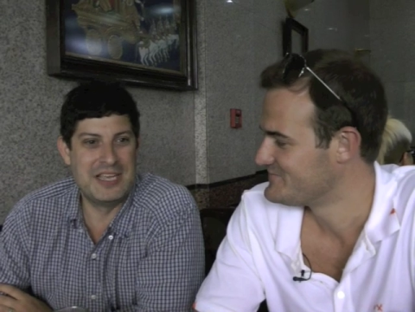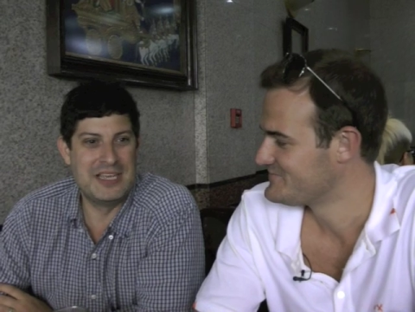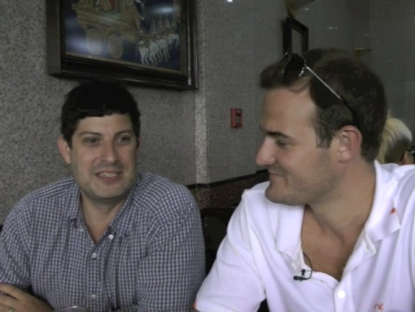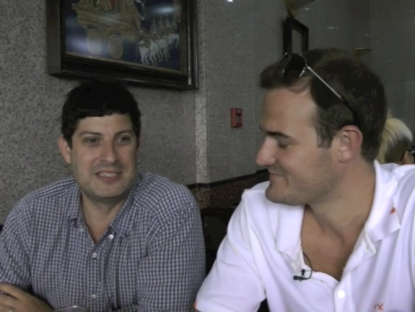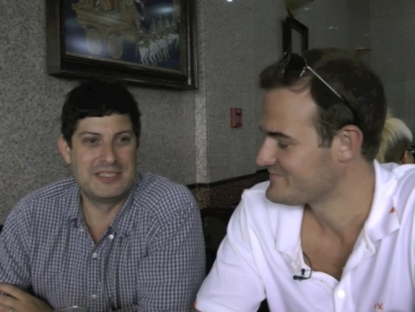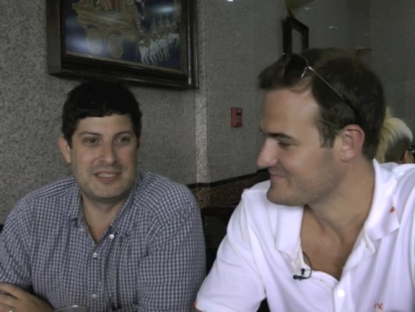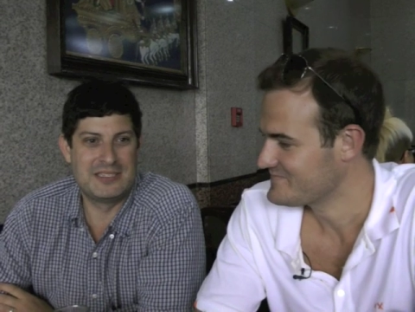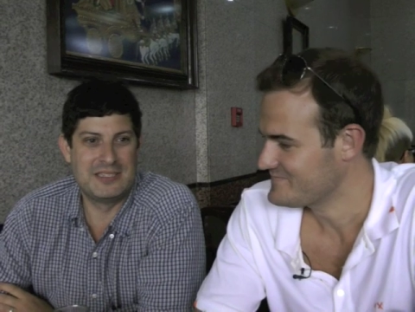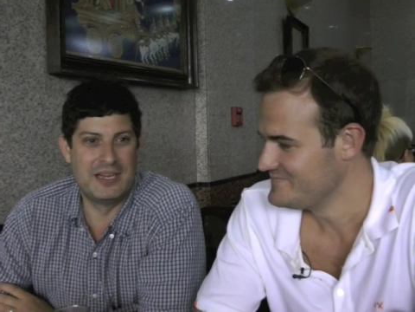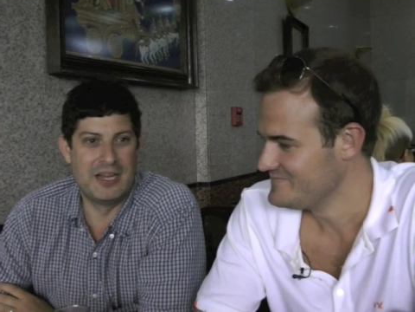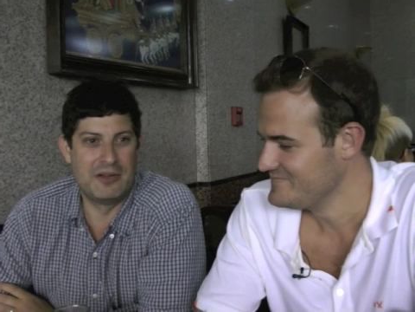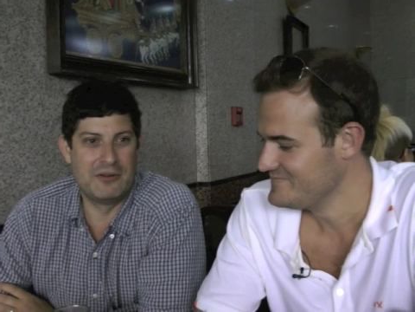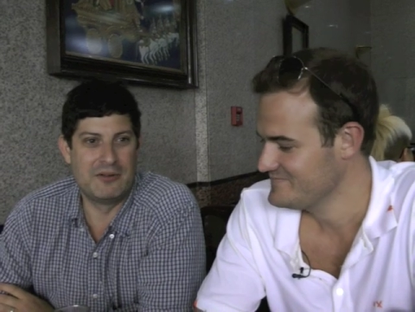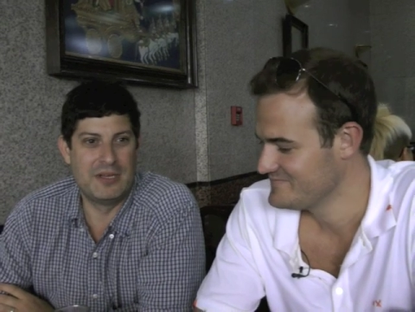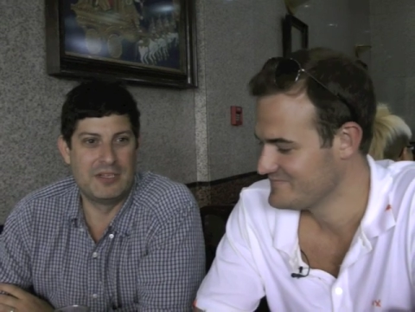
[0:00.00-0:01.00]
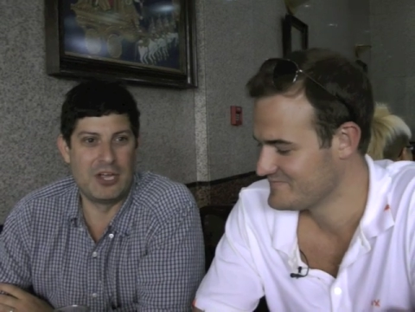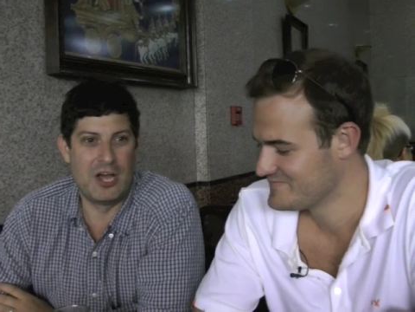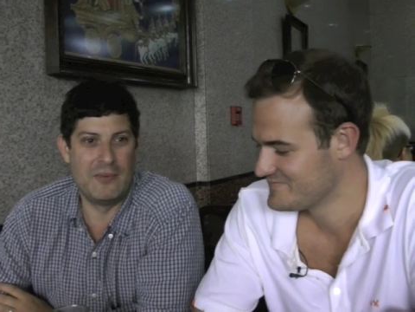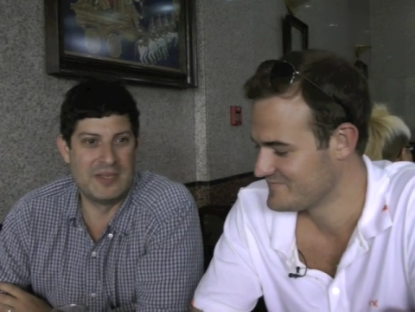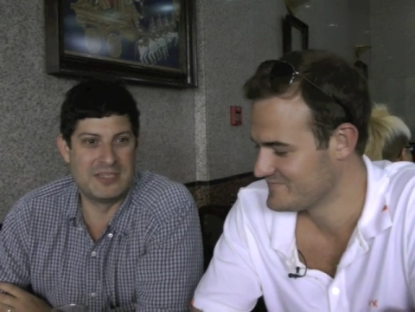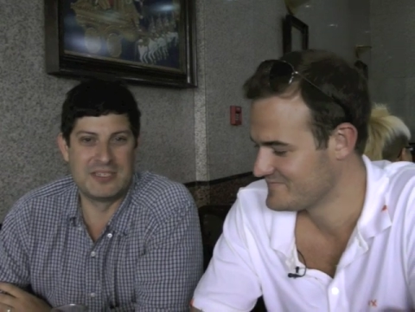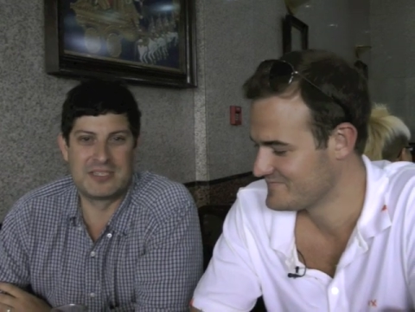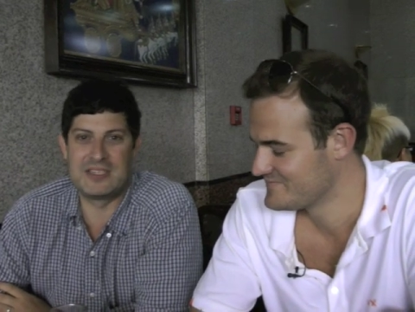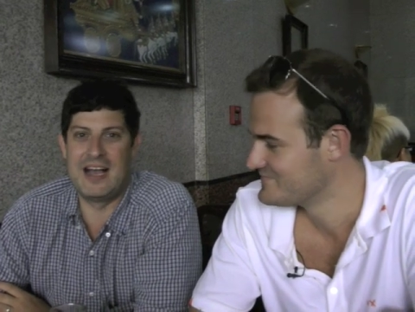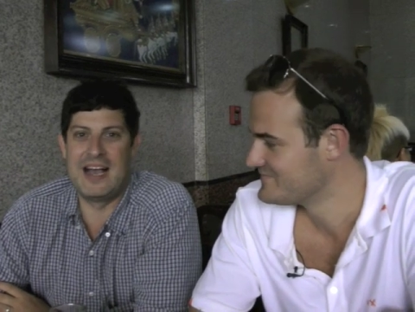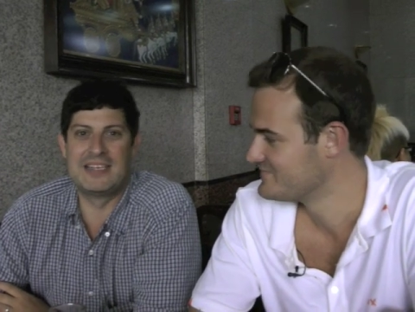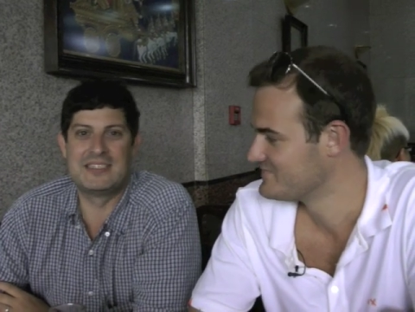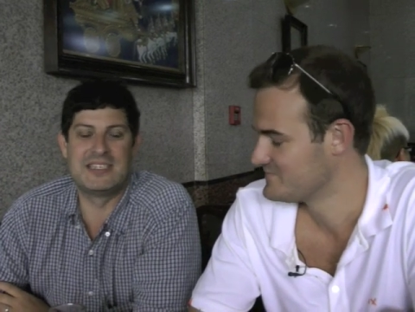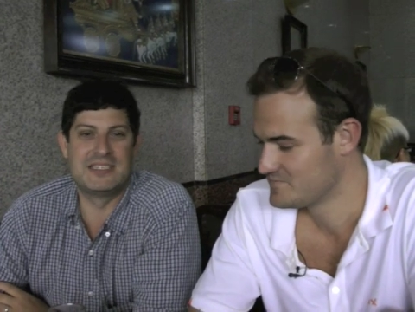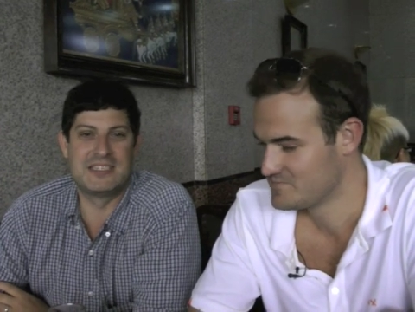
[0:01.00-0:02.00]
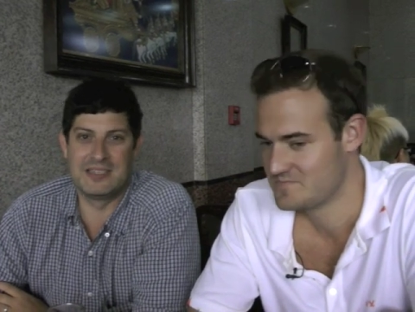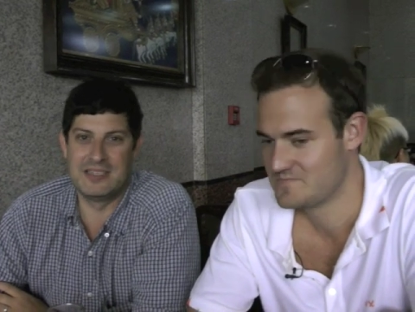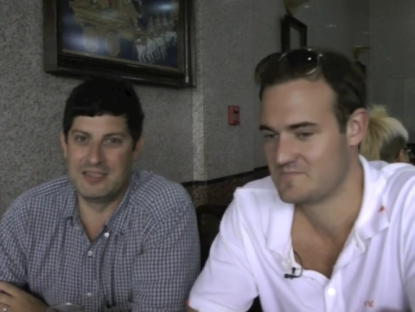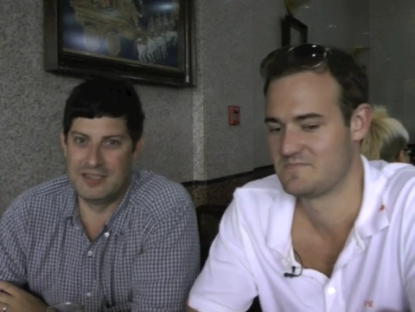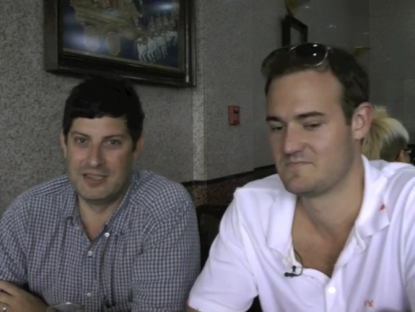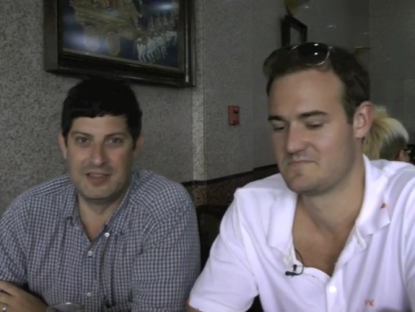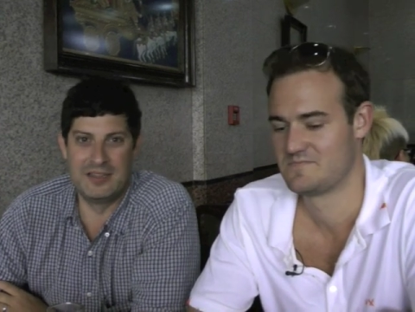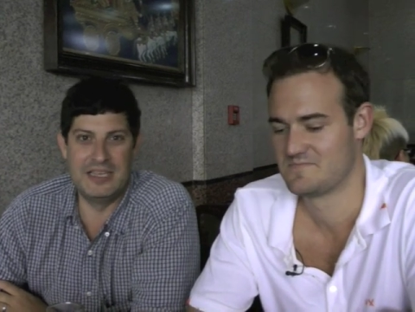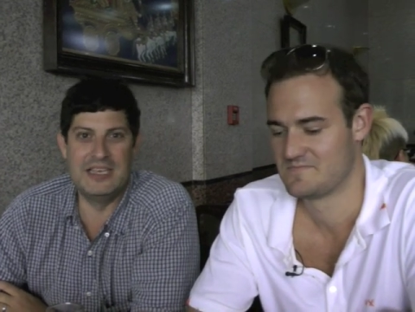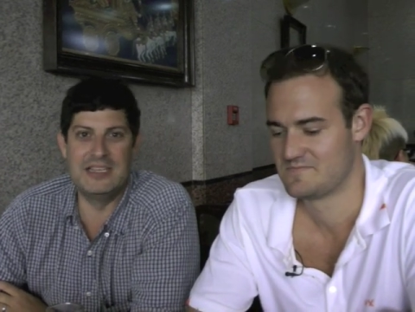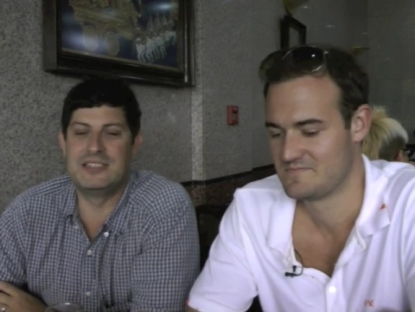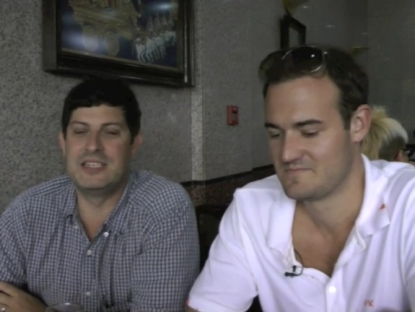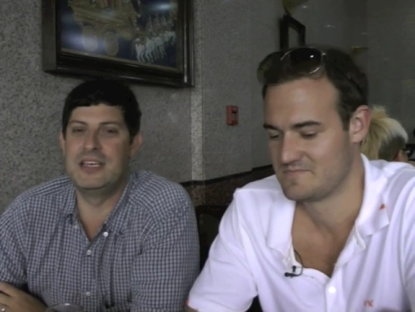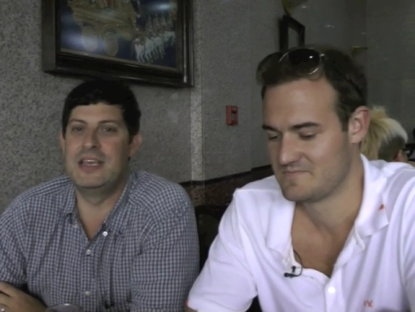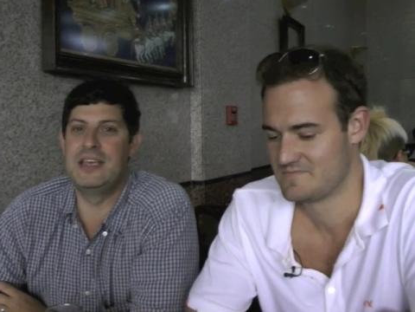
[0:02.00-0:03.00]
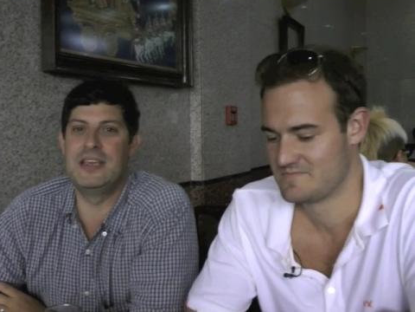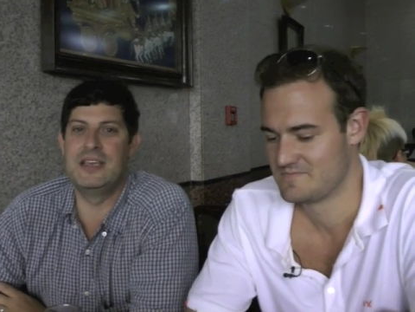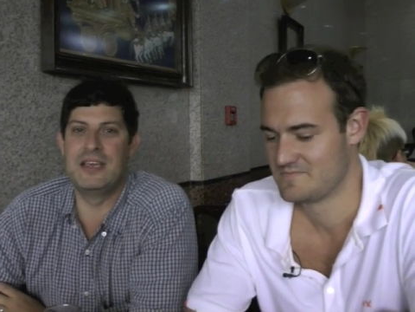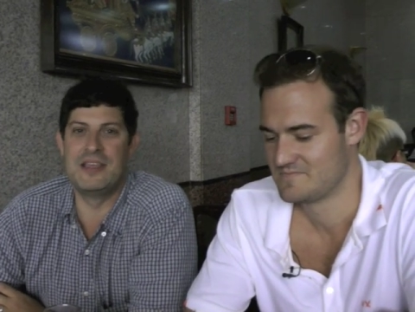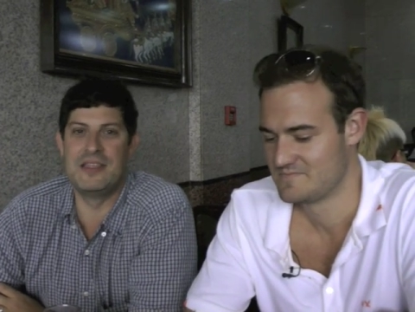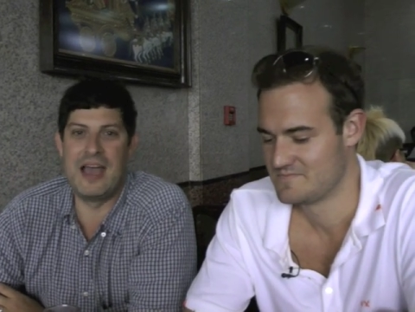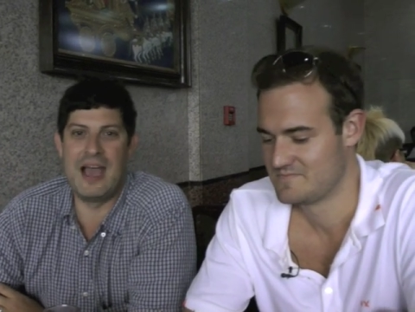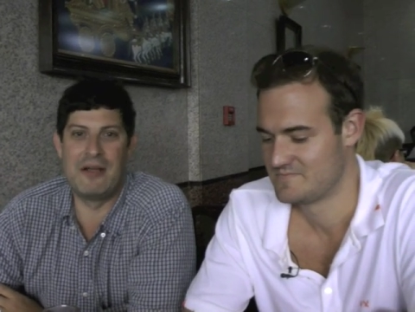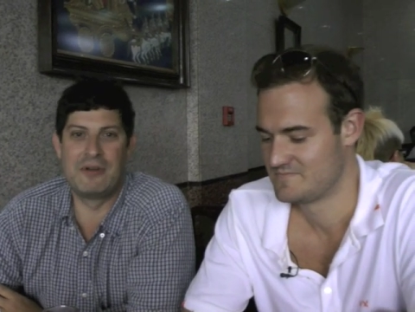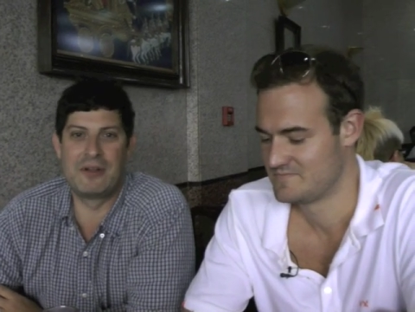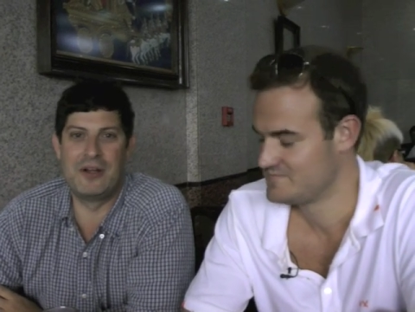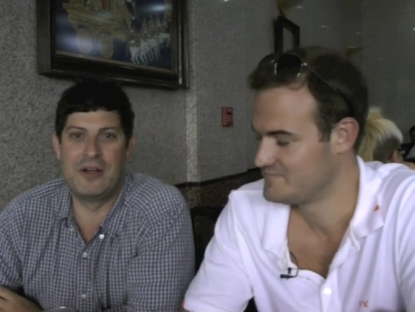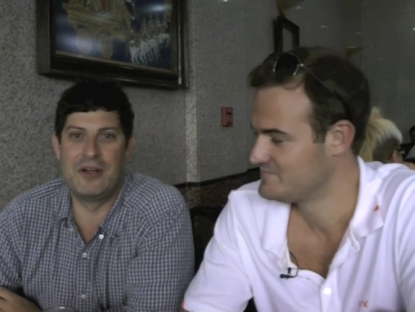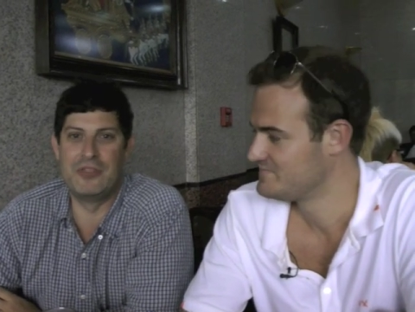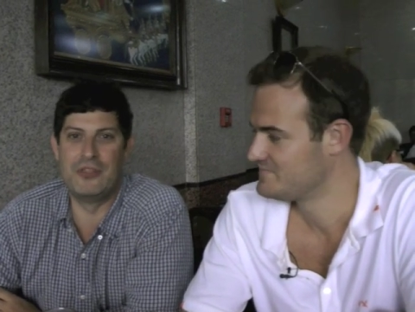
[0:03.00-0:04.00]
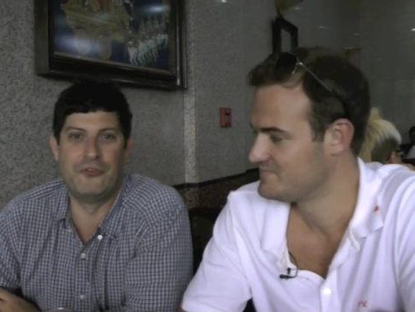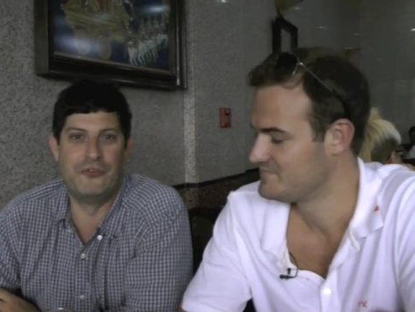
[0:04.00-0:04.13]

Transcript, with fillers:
Speaker 1: is, you know, it's all business class. It's easy in that regard.